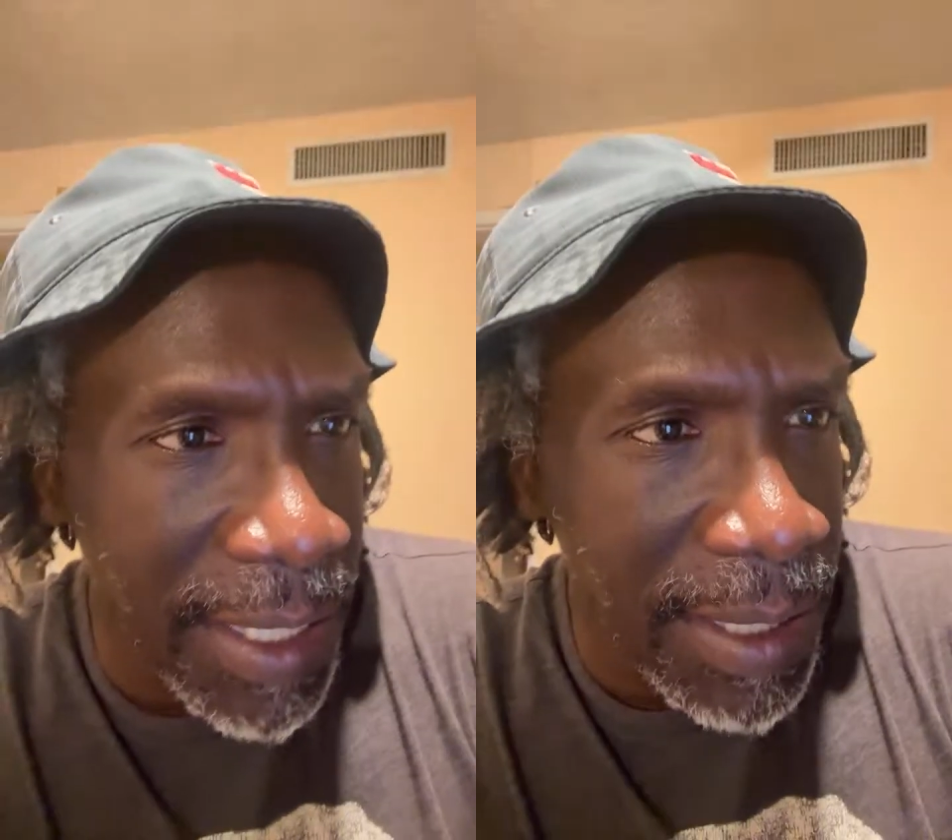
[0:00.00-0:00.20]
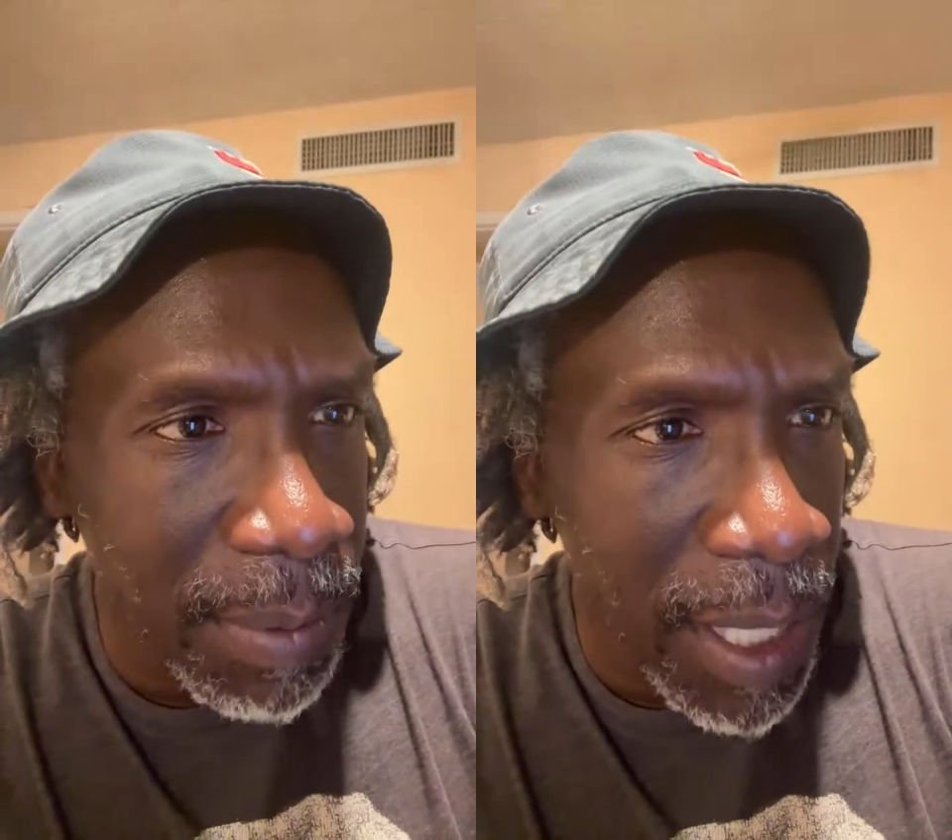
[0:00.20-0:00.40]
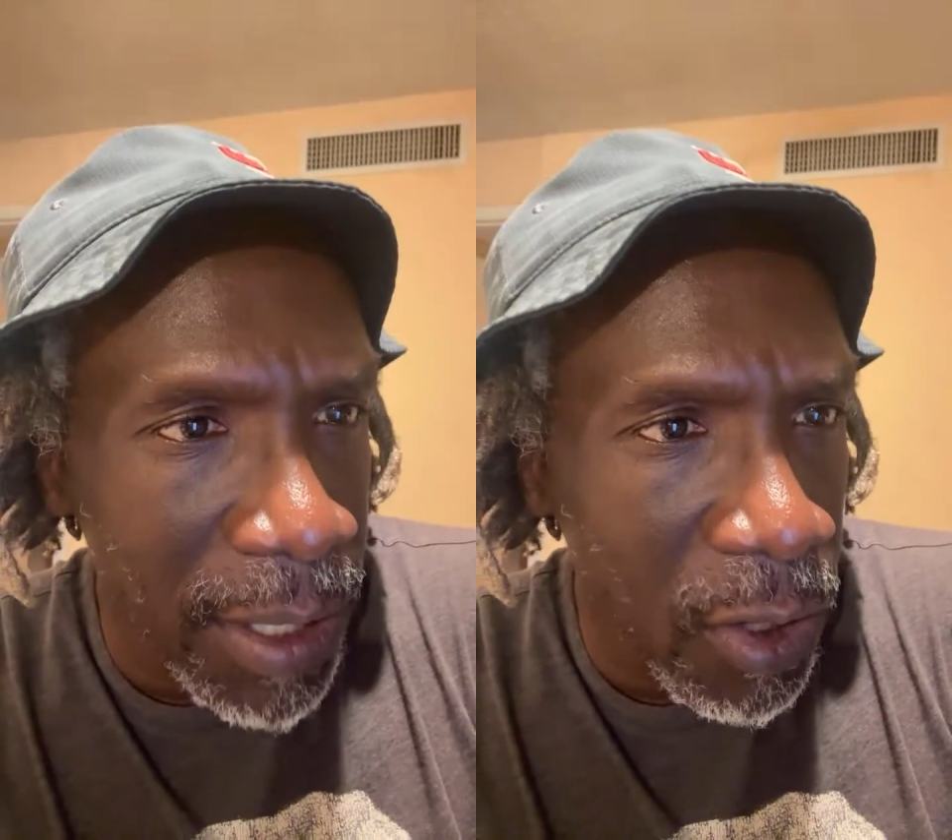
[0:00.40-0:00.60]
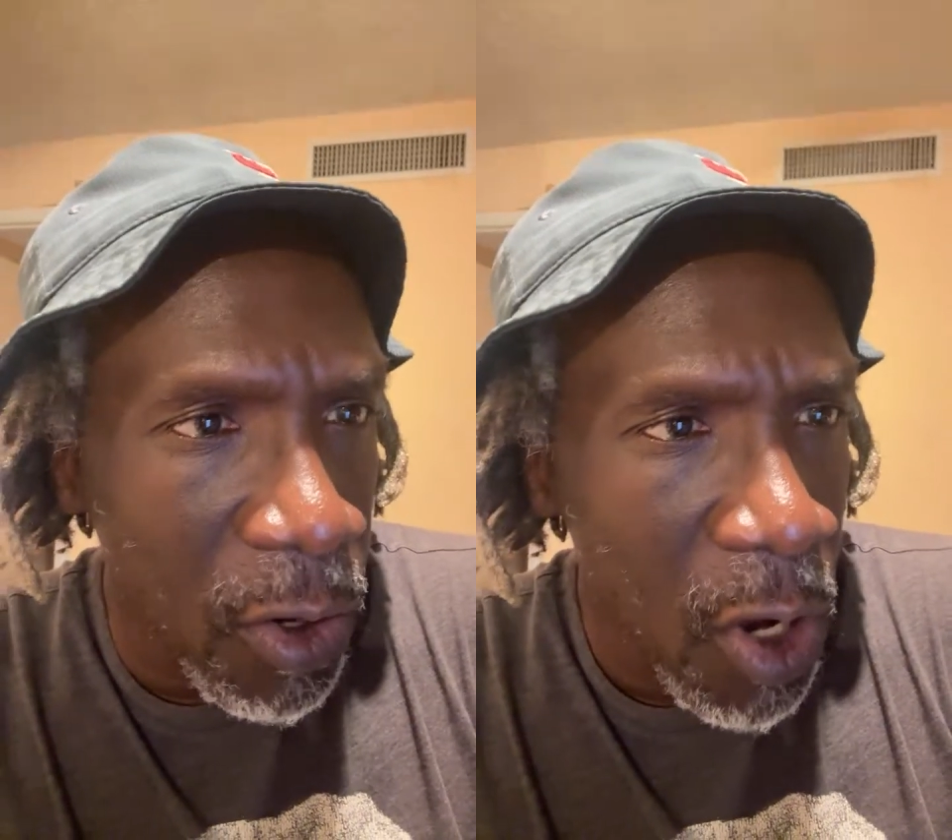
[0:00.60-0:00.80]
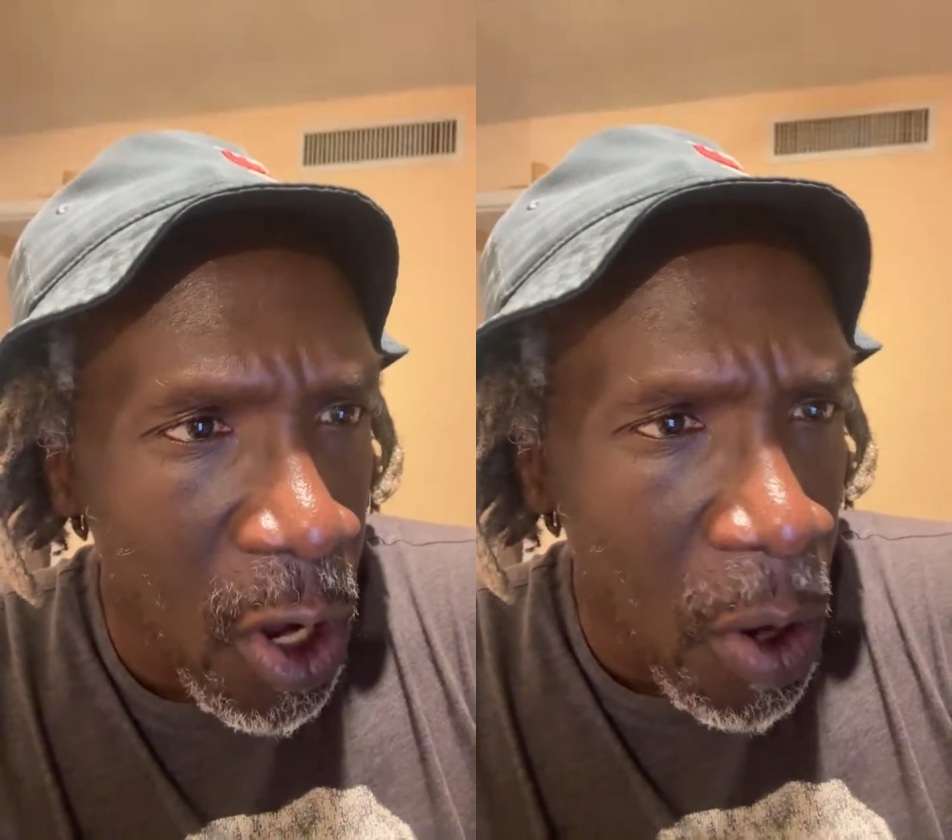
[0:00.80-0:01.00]
and splendor.
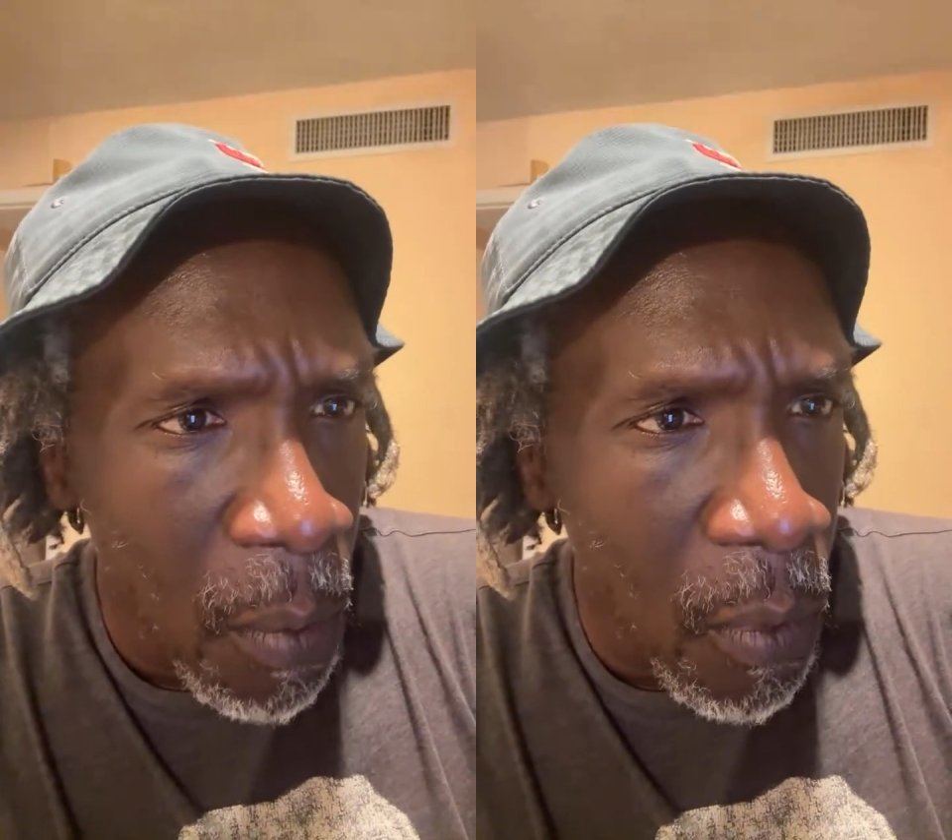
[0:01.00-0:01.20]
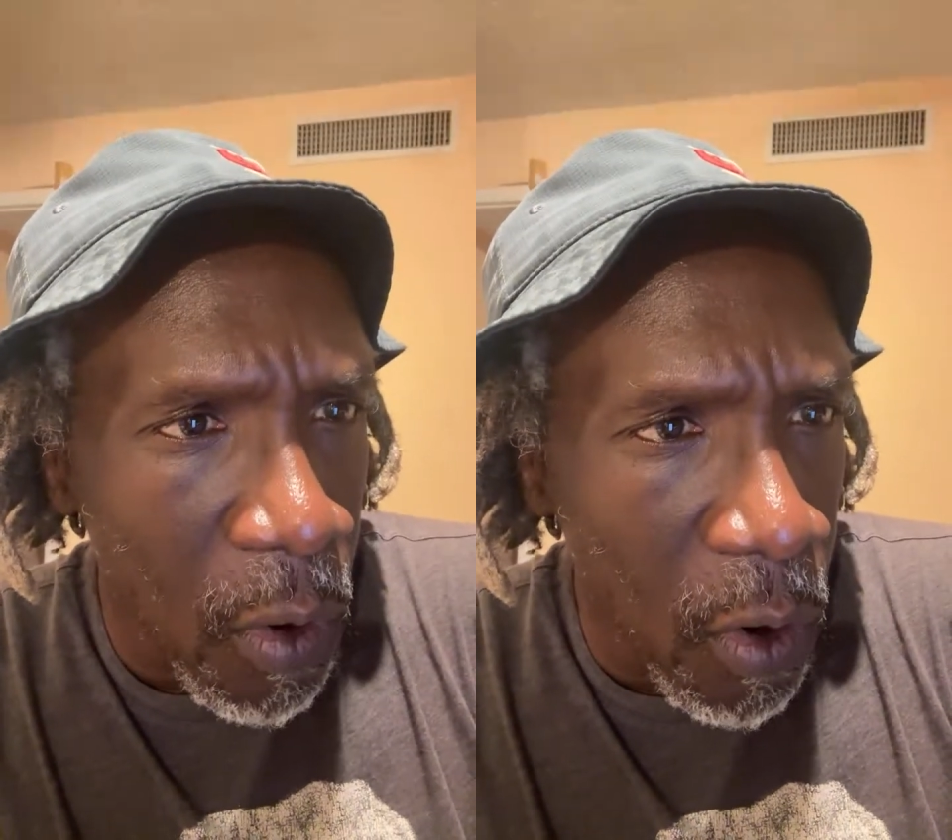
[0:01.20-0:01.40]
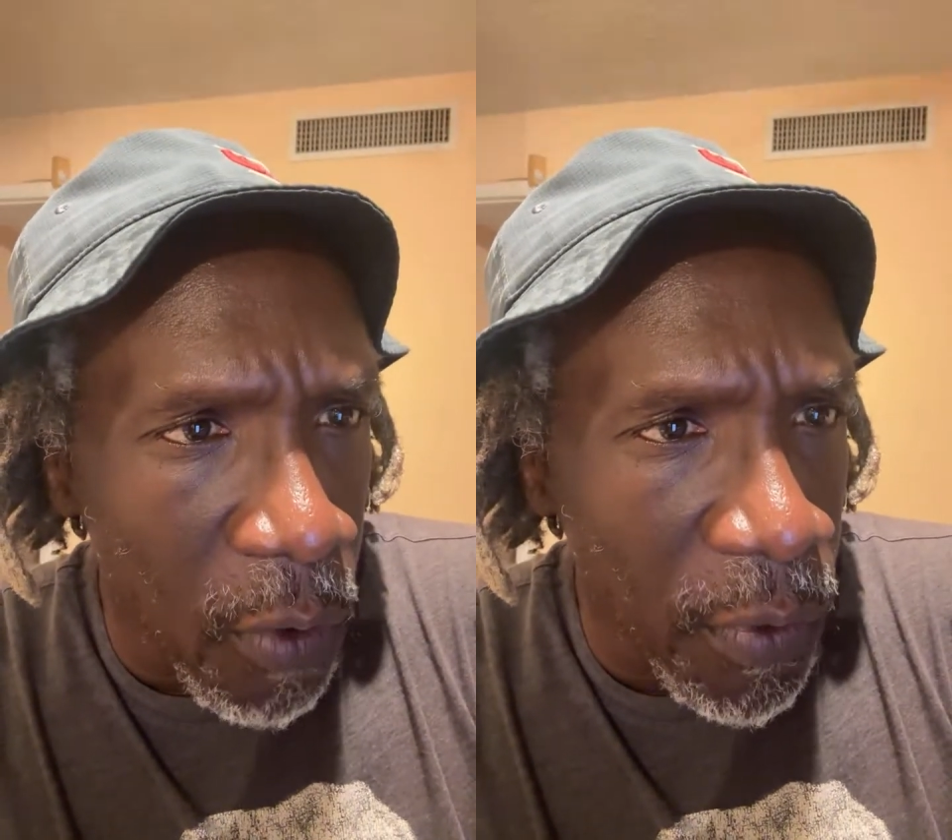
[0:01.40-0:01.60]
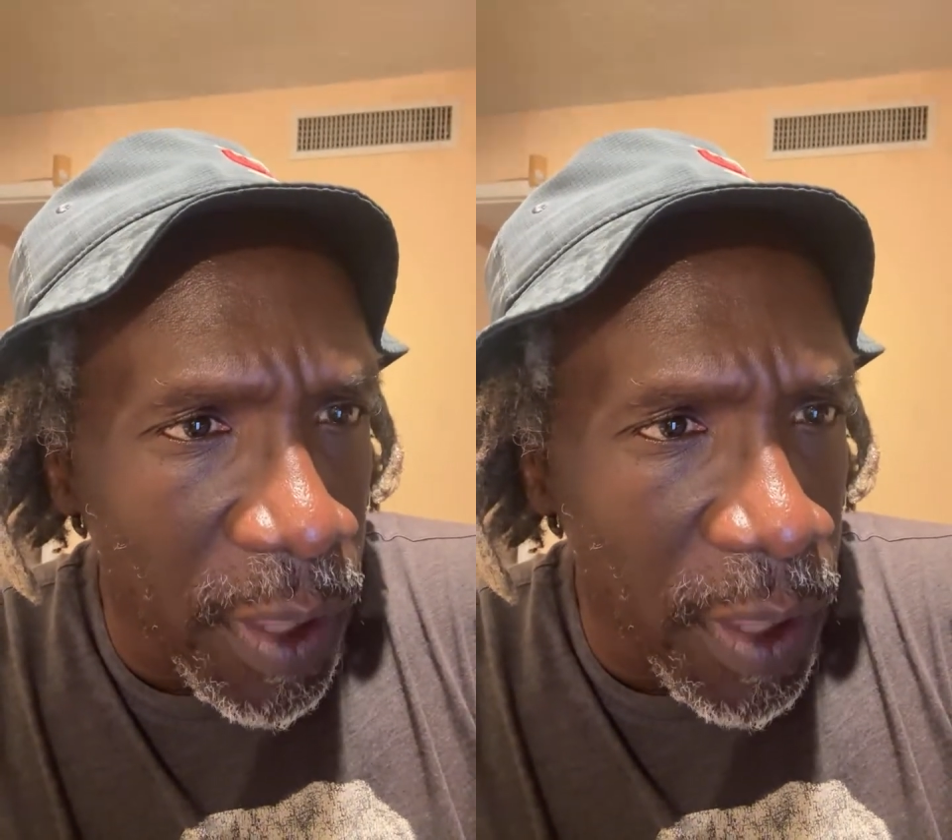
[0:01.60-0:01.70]
Moreover,